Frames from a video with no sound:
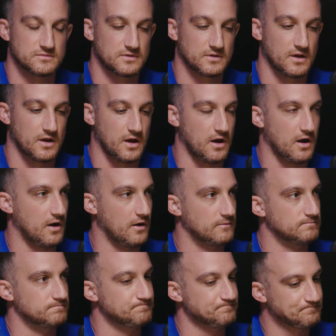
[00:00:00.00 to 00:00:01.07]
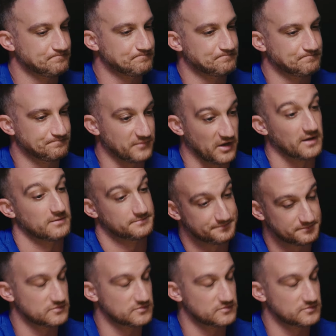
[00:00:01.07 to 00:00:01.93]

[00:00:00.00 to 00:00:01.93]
Mm-hmm. Okay. Um, yeah.